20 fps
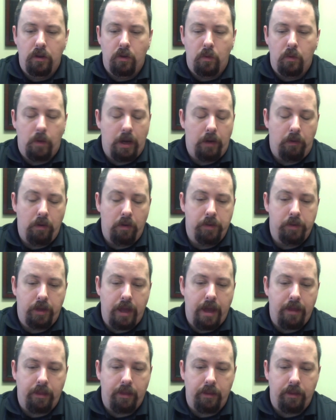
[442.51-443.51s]
why Roman
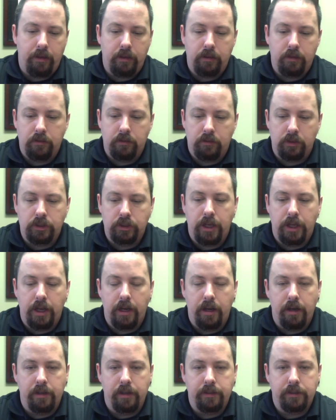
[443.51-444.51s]
Catholic
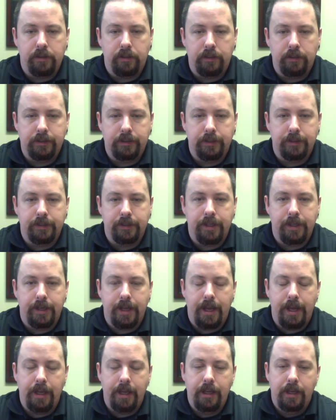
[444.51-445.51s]
Christianity still exists
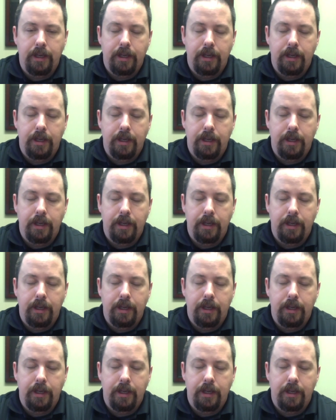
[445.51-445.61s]
today.